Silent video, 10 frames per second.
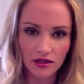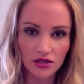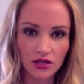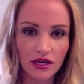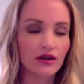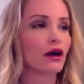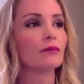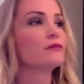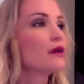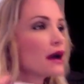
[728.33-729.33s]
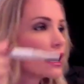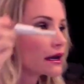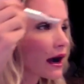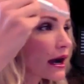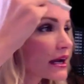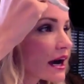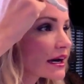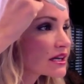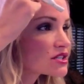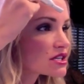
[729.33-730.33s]
you can hear it on, and I
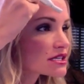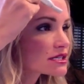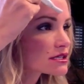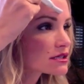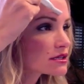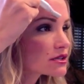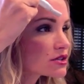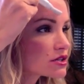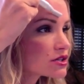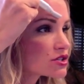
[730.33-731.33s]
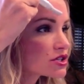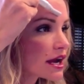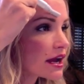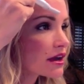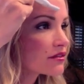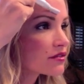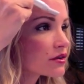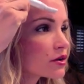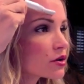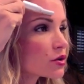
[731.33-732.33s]
kind of just shave
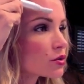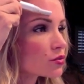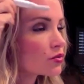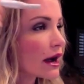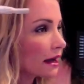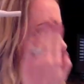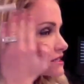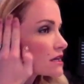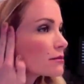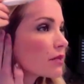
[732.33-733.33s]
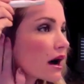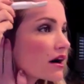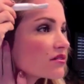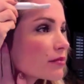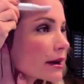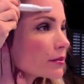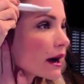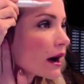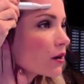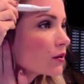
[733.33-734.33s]
right above my
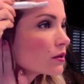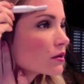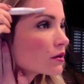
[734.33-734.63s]
brow.